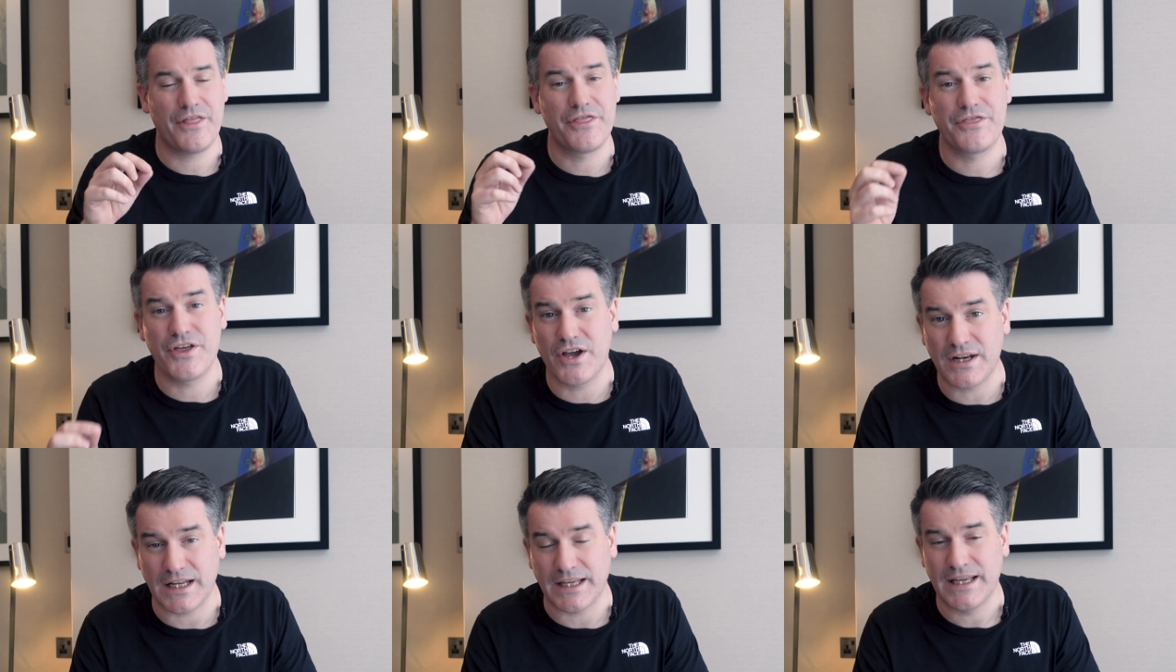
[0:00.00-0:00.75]
And
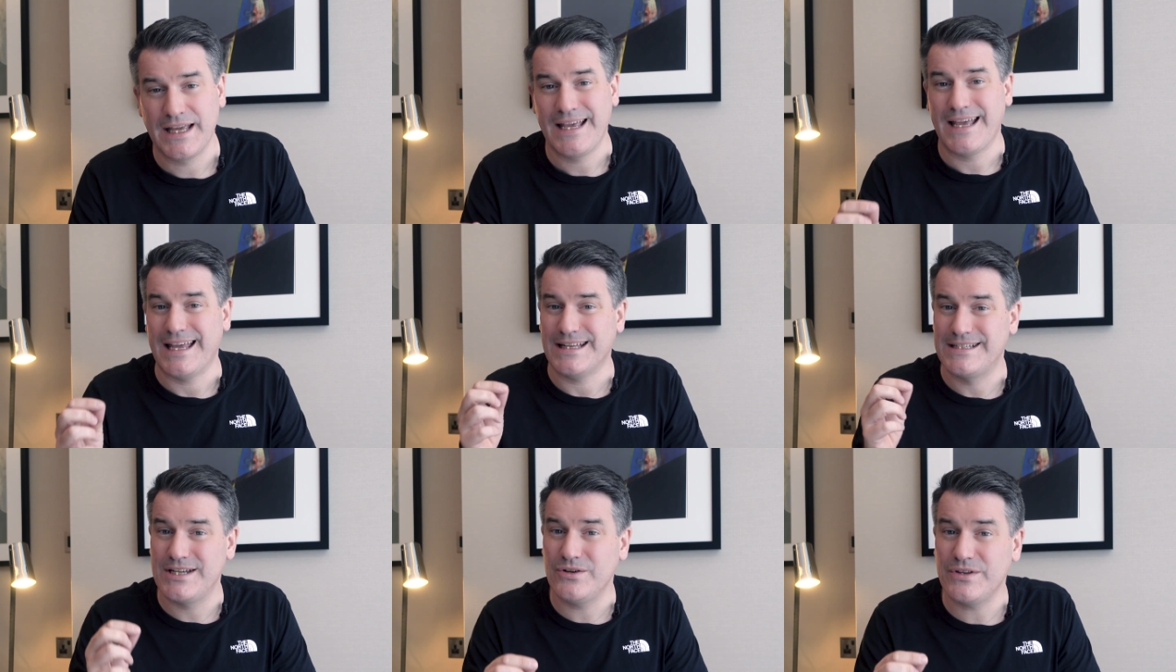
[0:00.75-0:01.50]
thirdly,
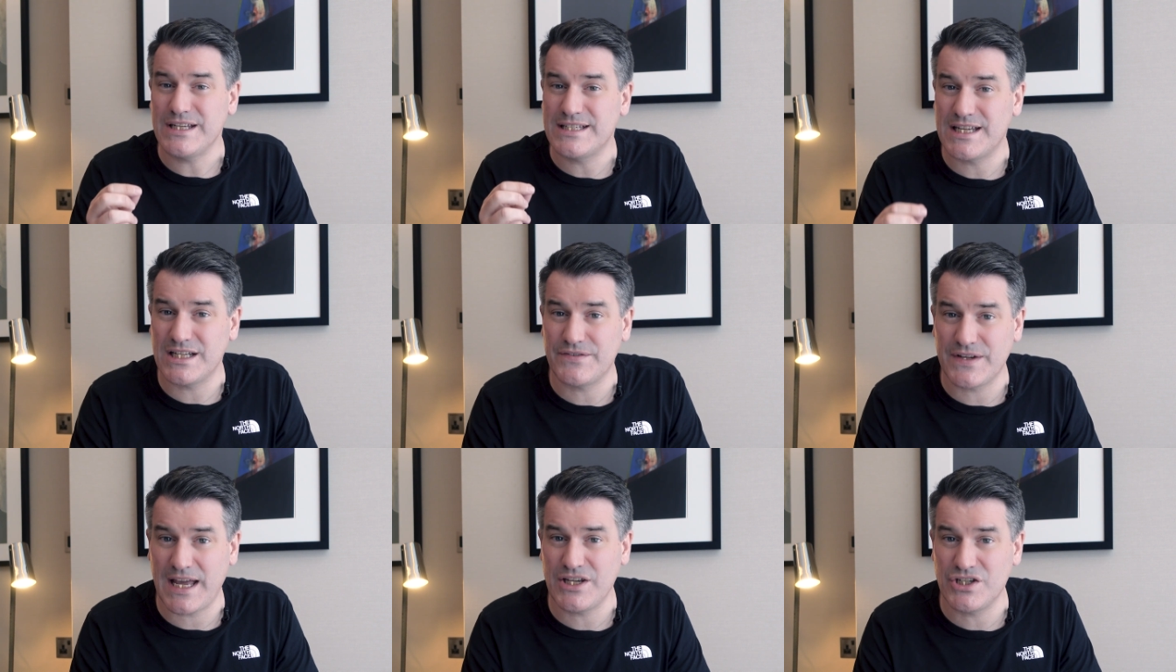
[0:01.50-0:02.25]
until these
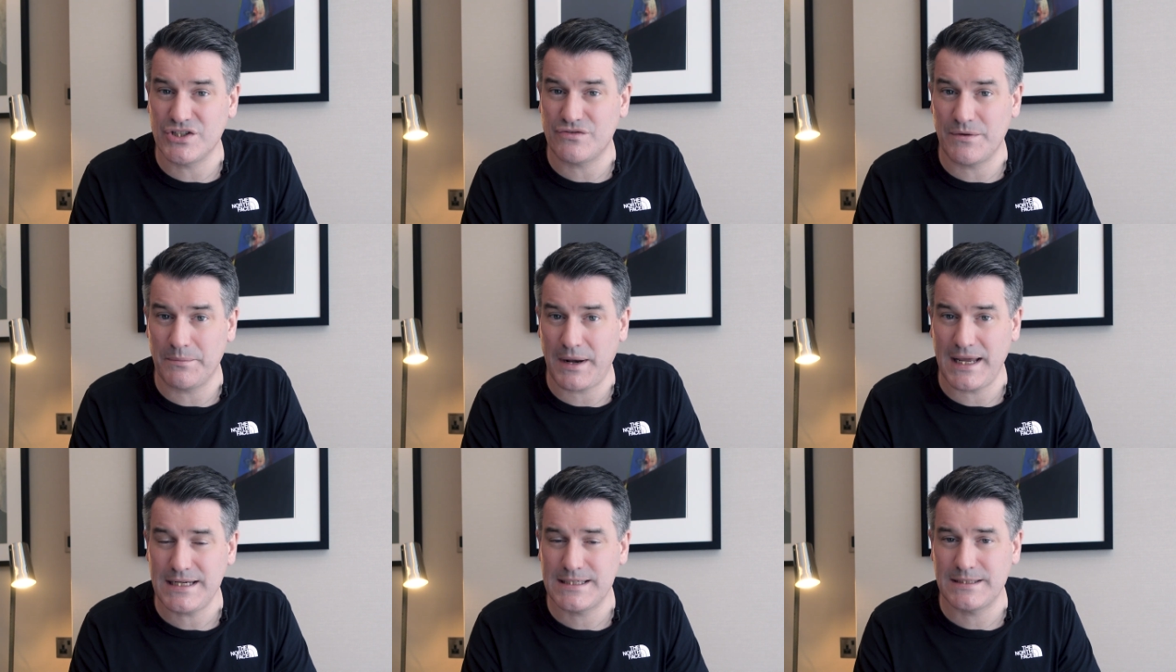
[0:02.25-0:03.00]
certifications are in
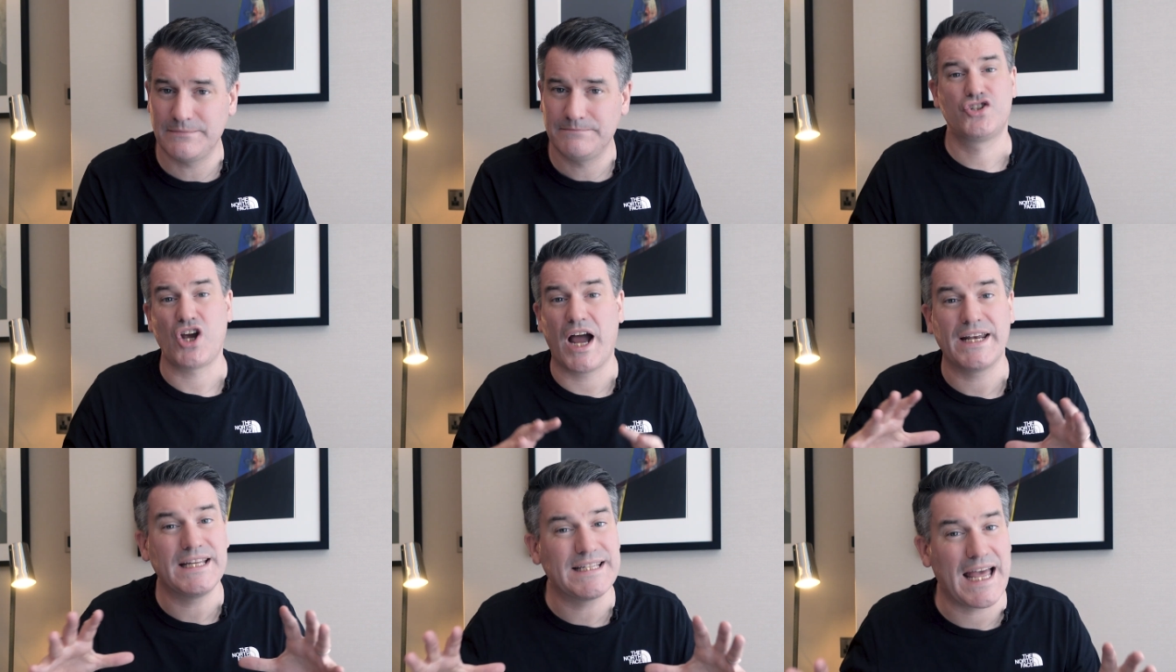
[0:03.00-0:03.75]
place,
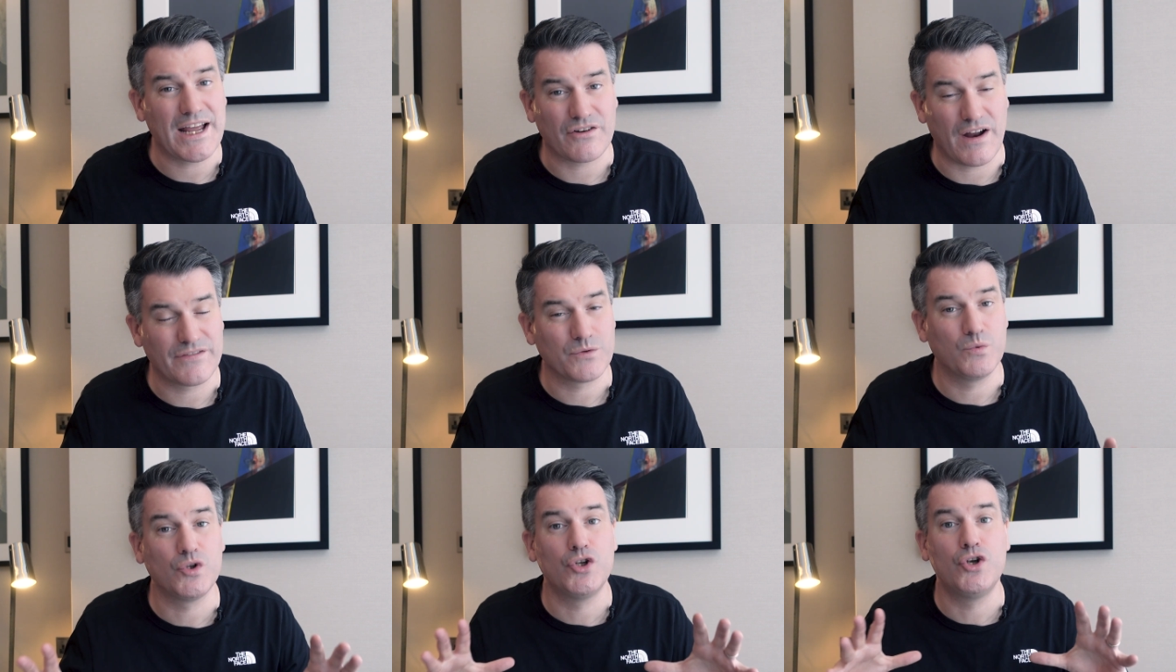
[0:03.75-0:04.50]
Chinese
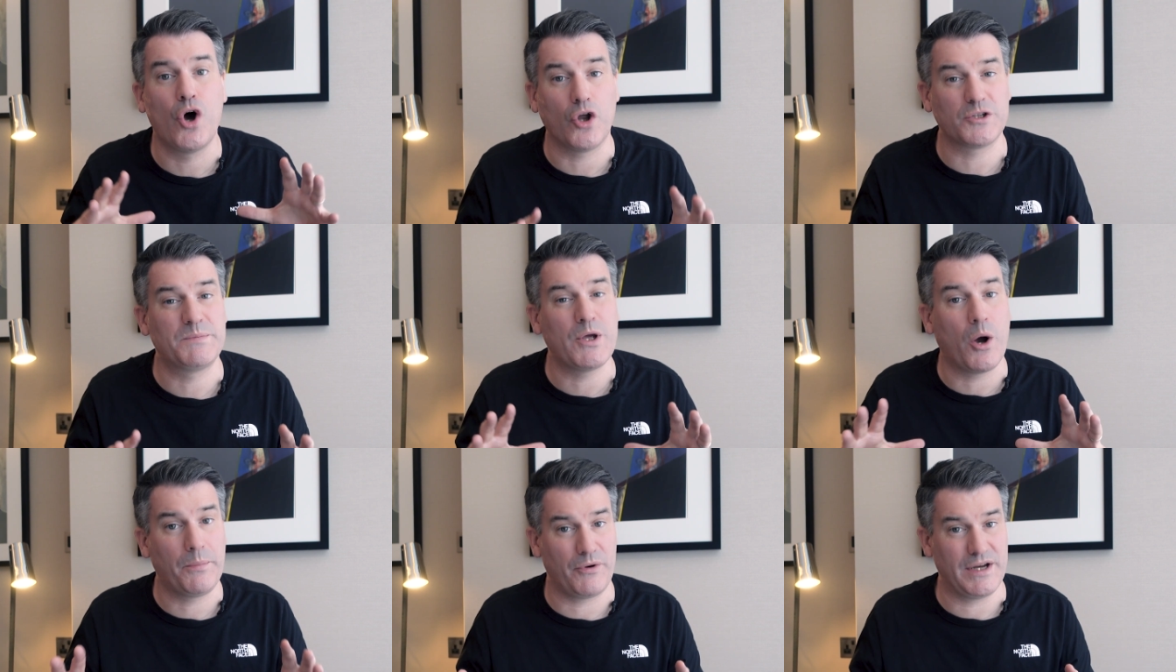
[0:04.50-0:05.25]
aircraft will not be
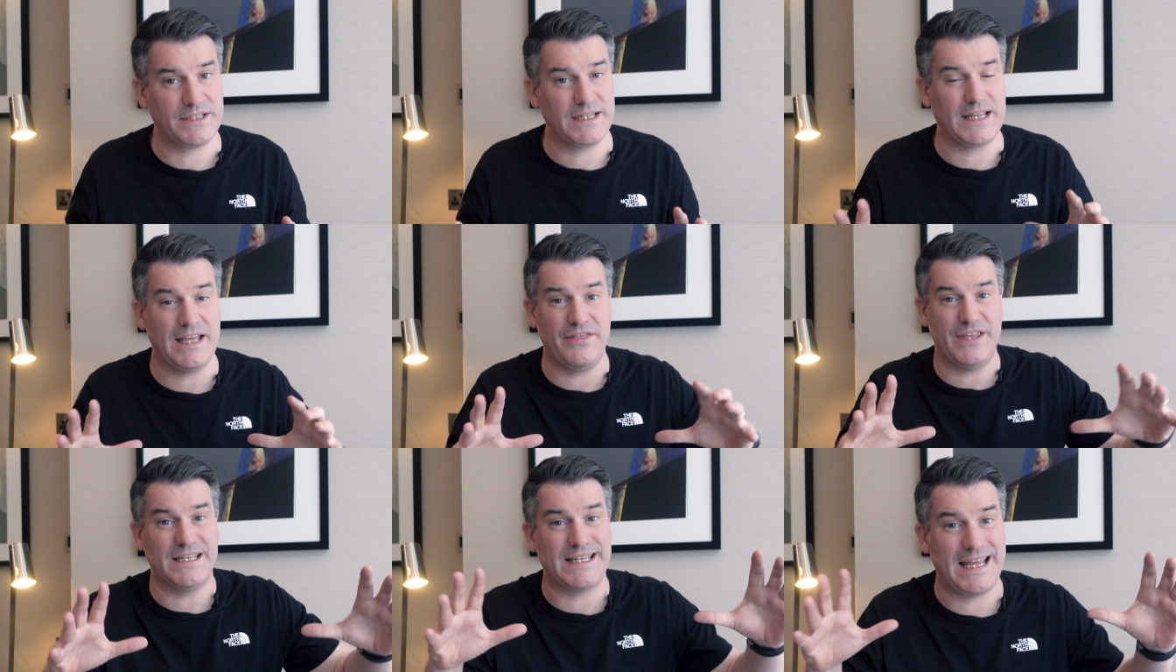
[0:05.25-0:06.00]
operating
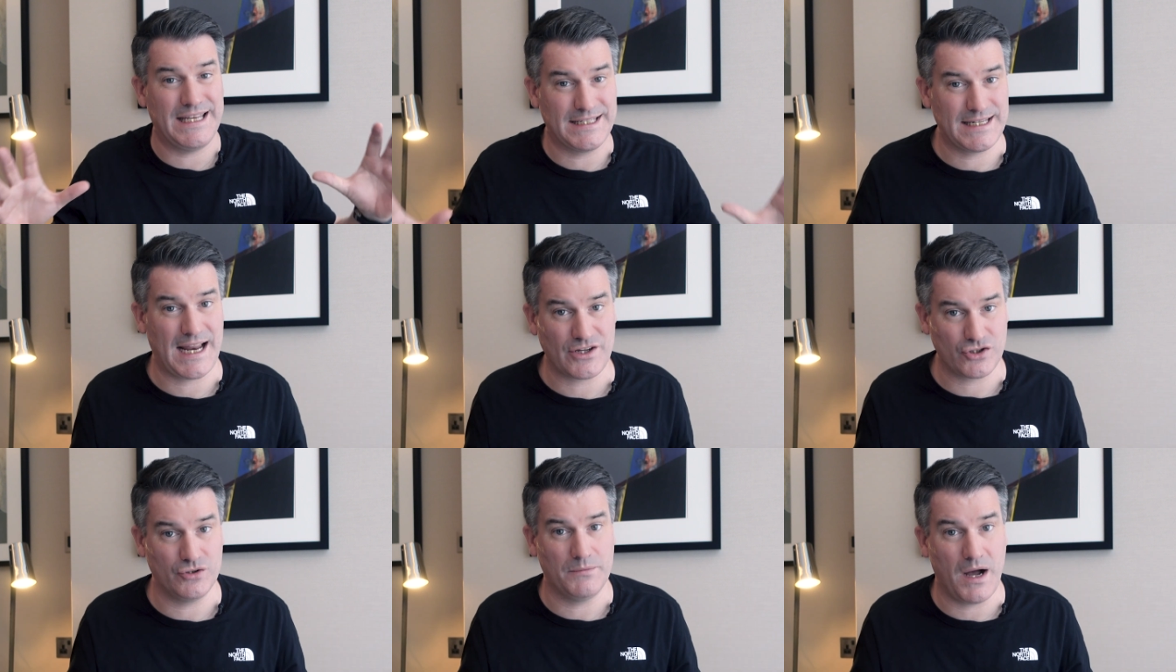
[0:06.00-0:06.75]
in these
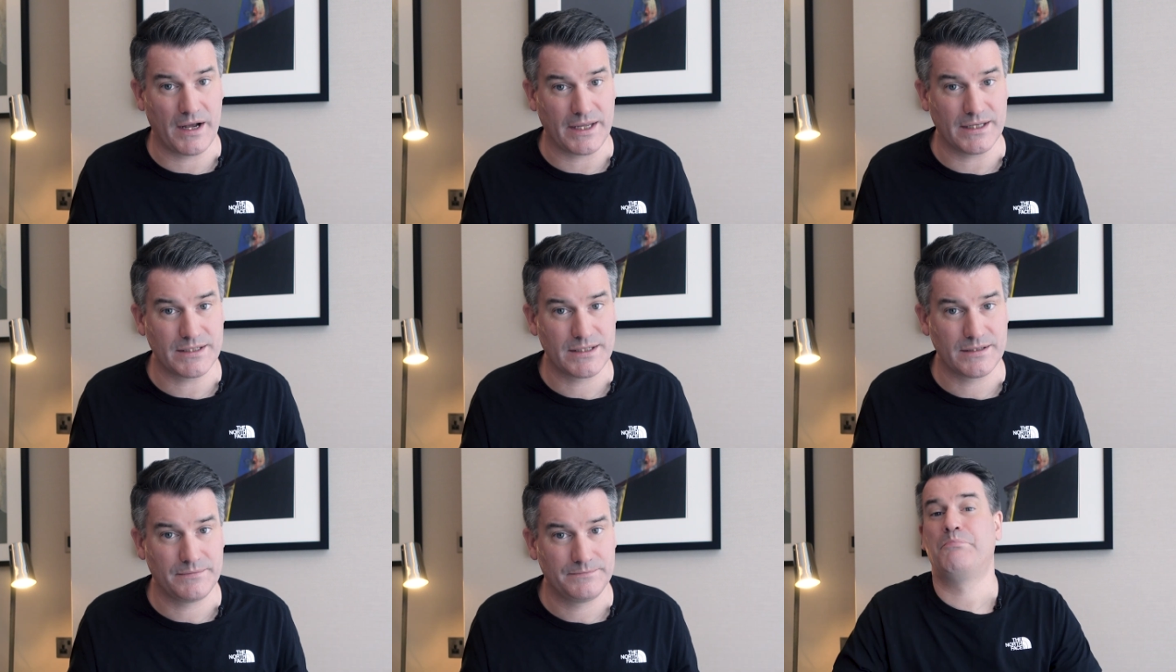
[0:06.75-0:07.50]
international markets.